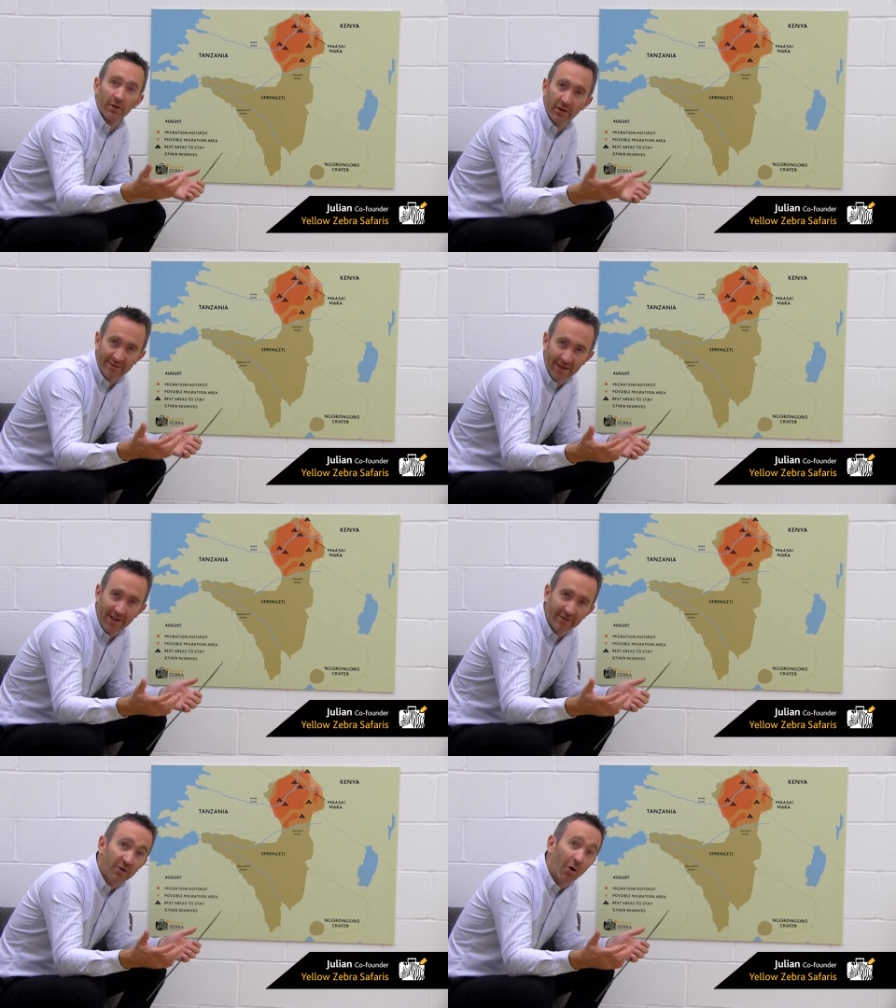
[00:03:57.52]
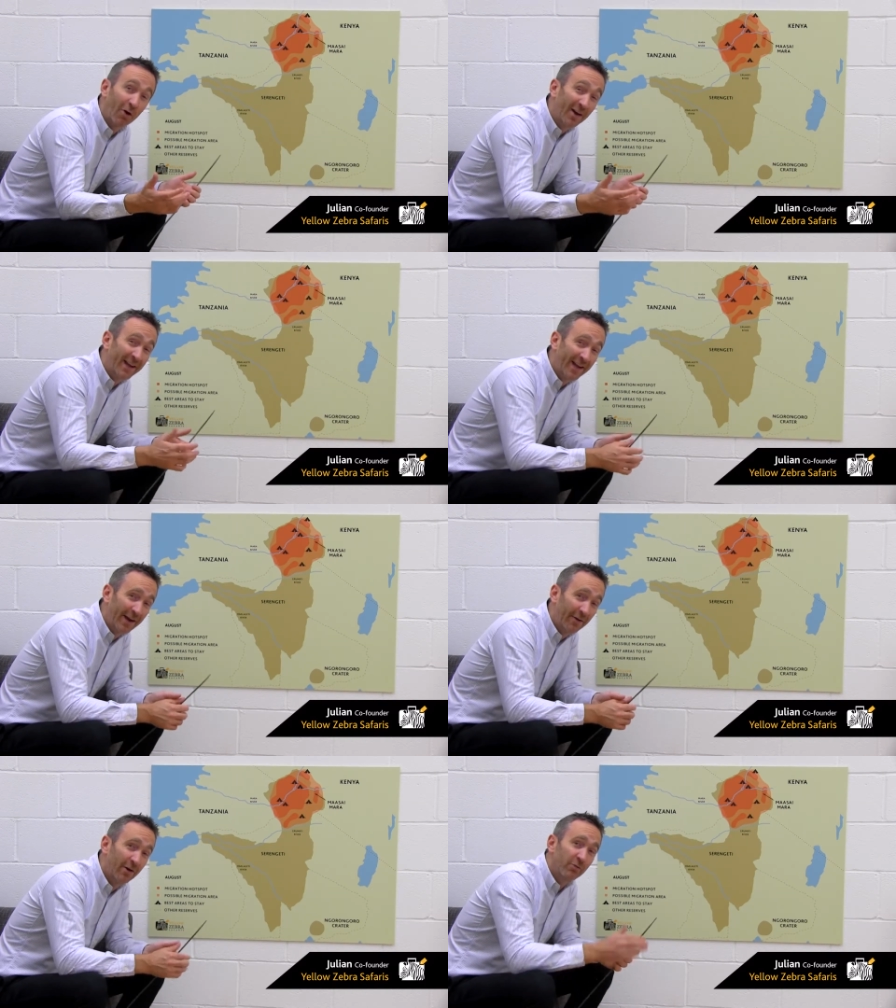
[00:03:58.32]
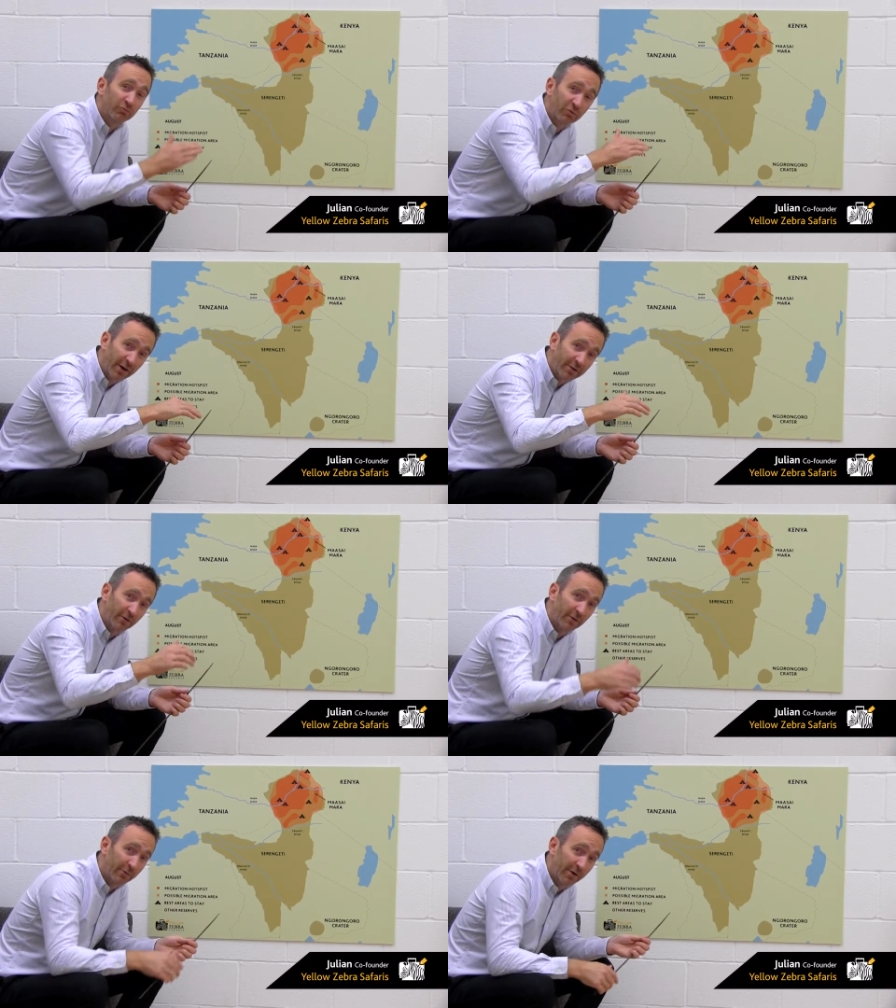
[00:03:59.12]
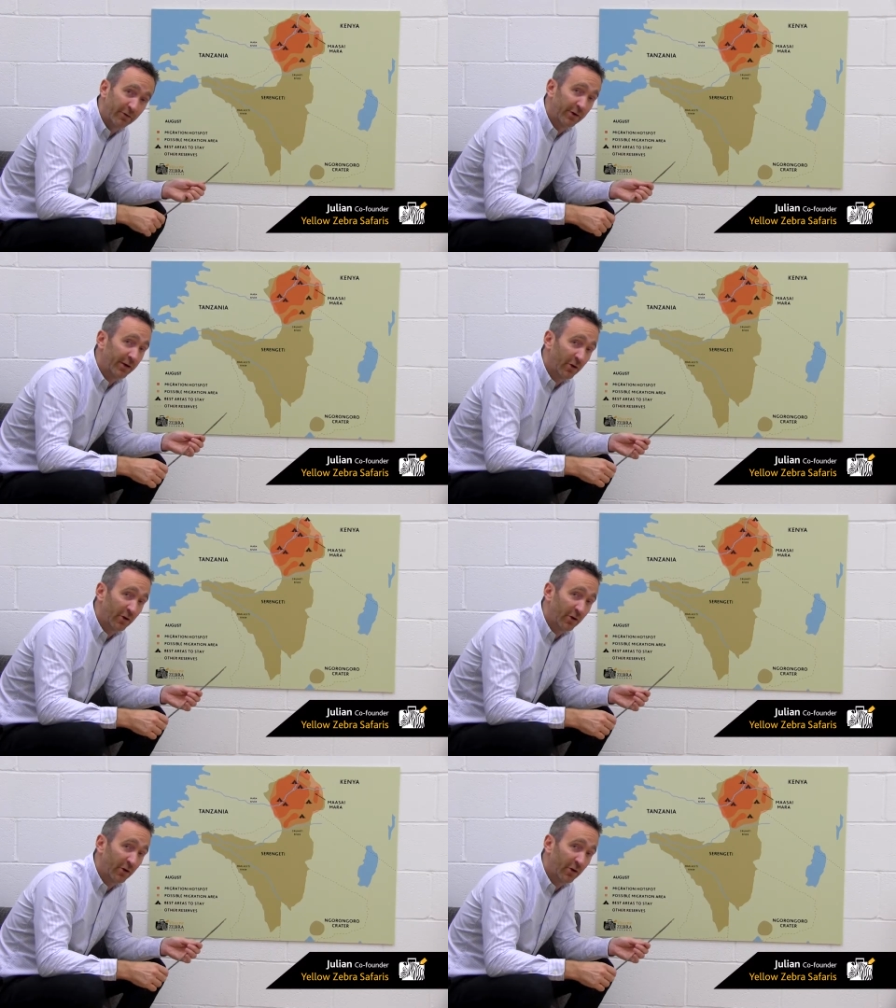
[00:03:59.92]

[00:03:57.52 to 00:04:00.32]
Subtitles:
Asilia's Olakira, right on the river in